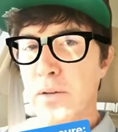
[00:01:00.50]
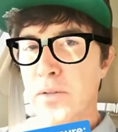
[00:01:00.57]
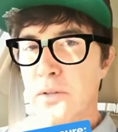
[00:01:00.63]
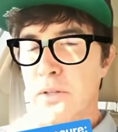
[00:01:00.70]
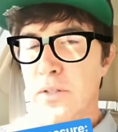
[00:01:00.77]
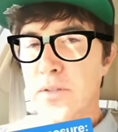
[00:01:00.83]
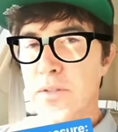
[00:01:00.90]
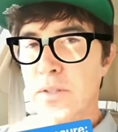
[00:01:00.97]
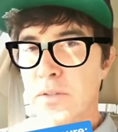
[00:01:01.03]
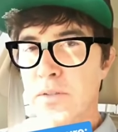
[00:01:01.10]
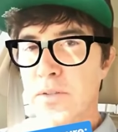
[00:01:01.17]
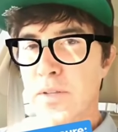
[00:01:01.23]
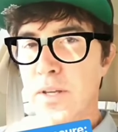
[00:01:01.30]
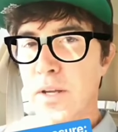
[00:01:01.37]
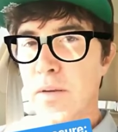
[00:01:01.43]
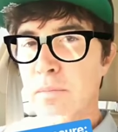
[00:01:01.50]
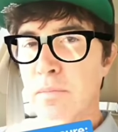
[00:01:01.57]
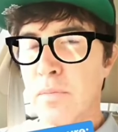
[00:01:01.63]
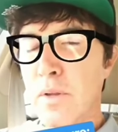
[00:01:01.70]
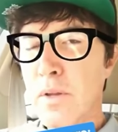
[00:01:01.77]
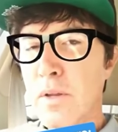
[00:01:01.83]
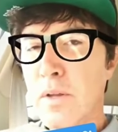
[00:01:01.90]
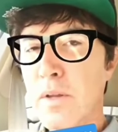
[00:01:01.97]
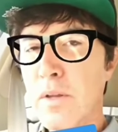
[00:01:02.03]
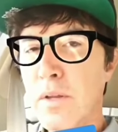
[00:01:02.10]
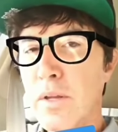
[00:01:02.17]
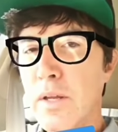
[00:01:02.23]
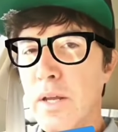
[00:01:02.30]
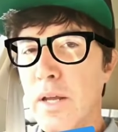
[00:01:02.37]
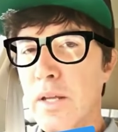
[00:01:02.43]
you can still see them,
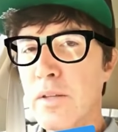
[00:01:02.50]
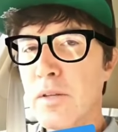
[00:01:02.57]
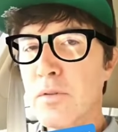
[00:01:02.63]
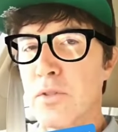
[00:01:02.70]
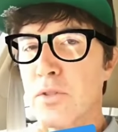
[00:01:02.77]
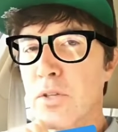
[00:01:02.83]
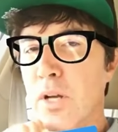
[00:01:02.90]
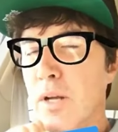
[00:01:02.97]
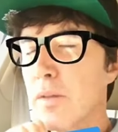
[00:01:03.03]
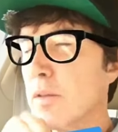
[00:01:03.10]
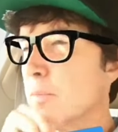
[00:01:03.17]
and the